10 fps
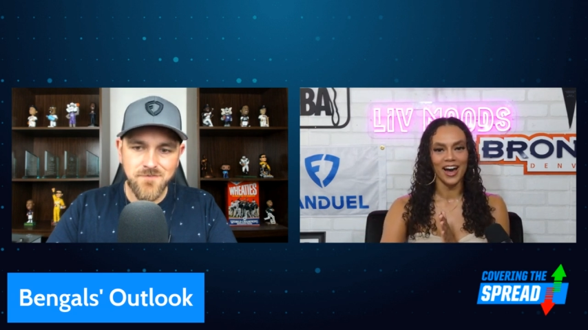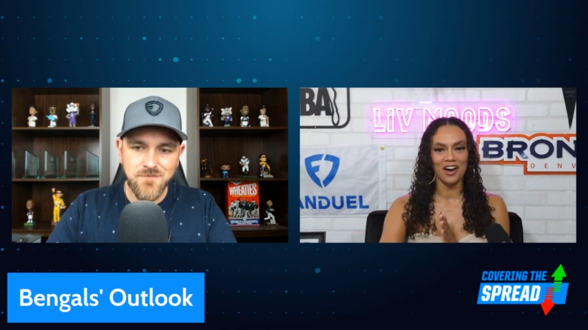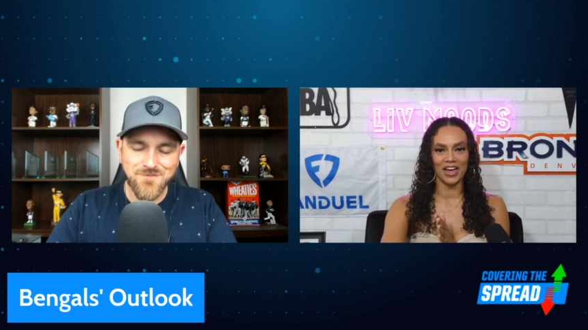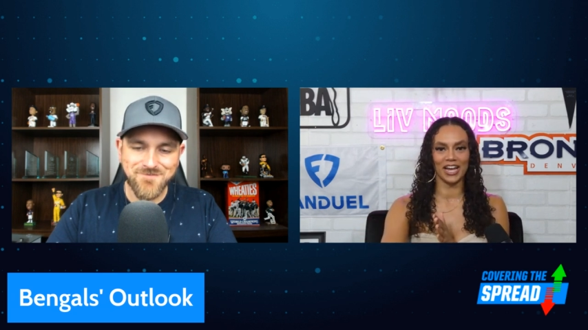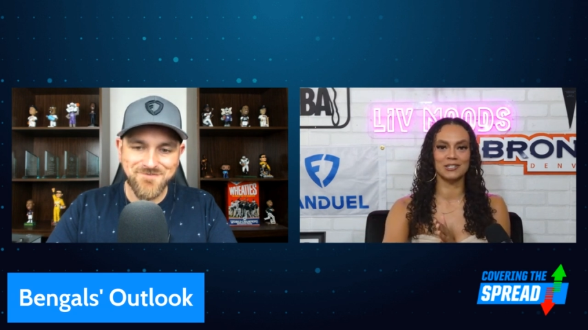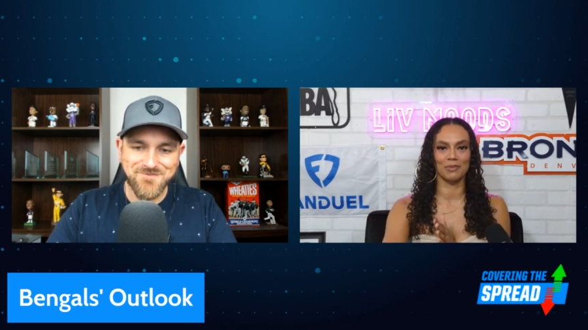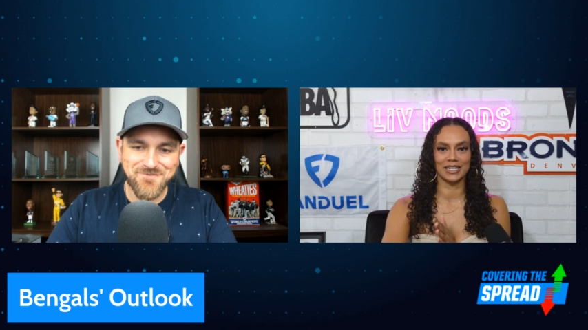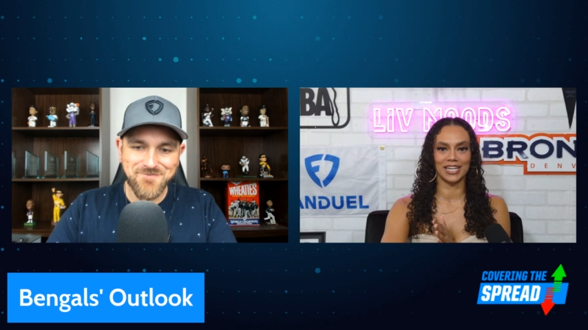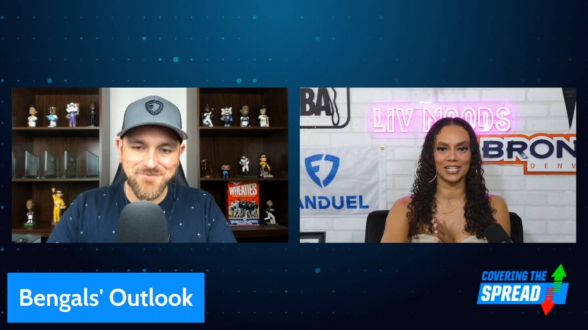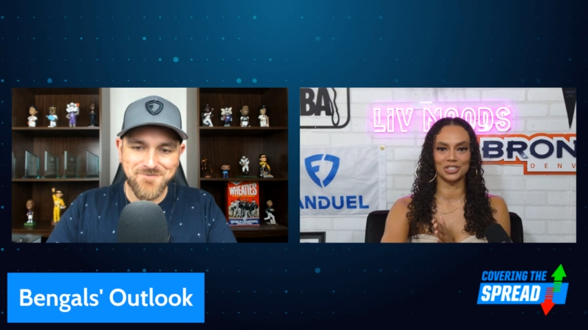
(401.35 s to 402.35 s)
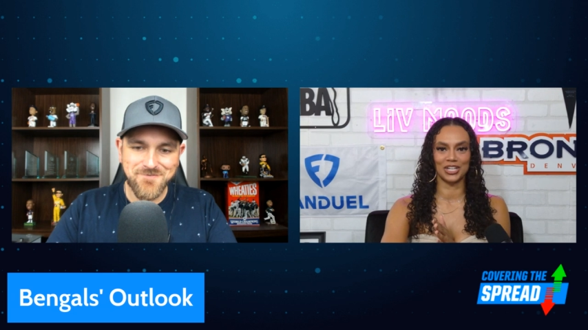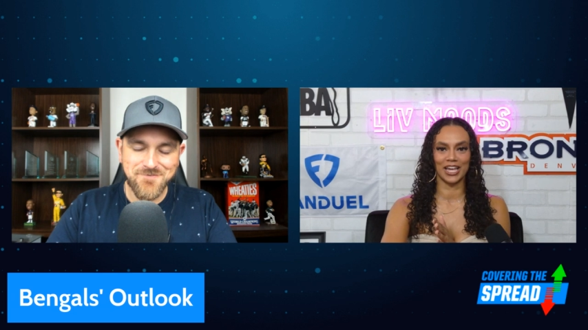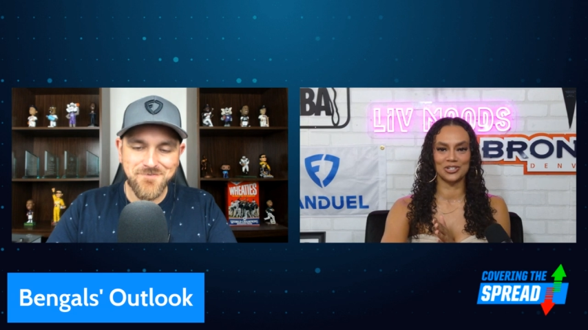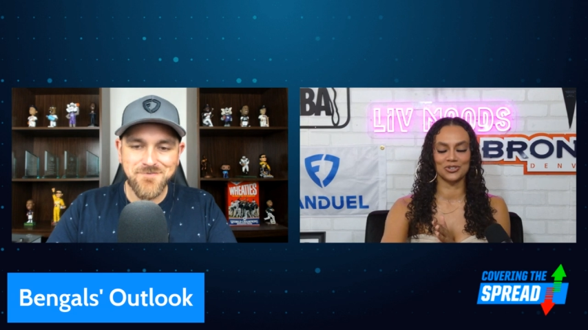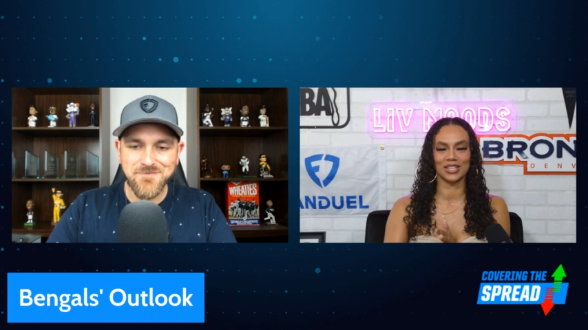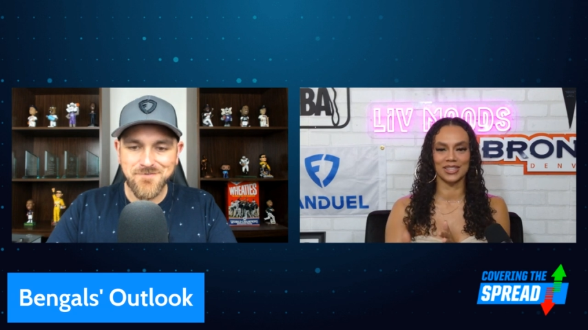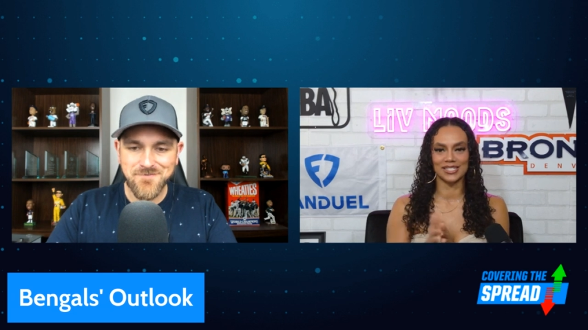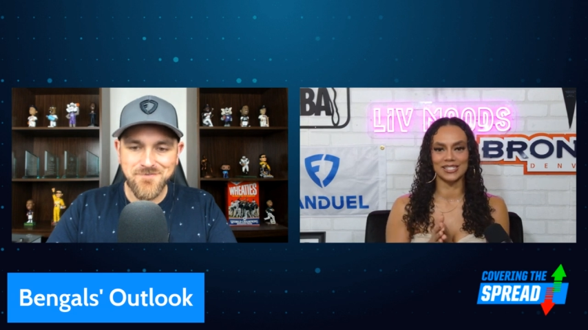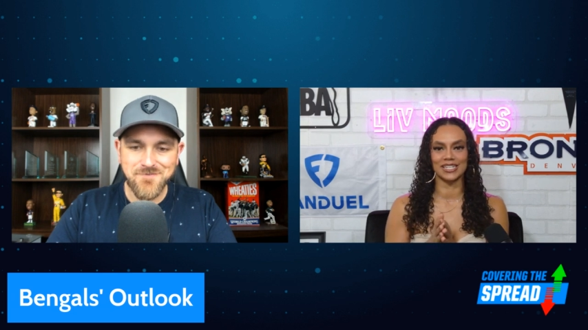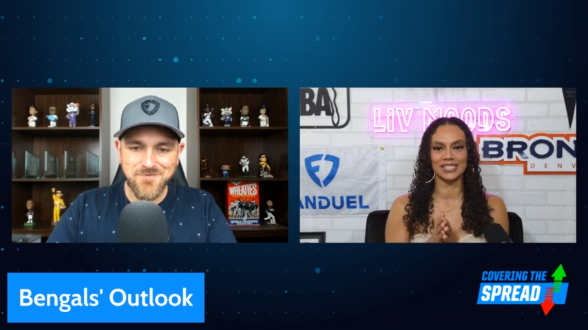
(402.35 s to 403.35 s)
Speaker 1: of expectation entering
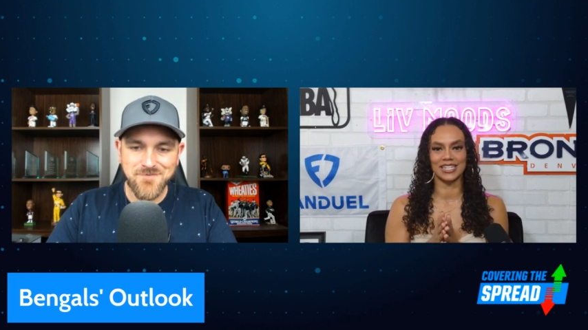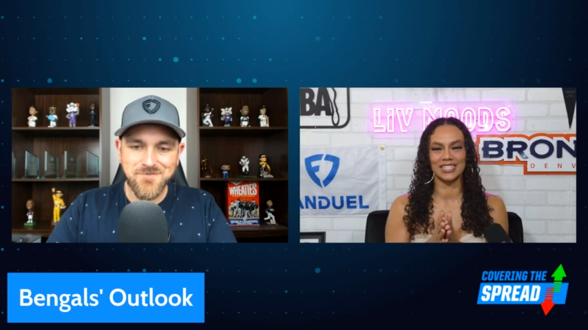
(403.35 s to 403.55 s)
this season,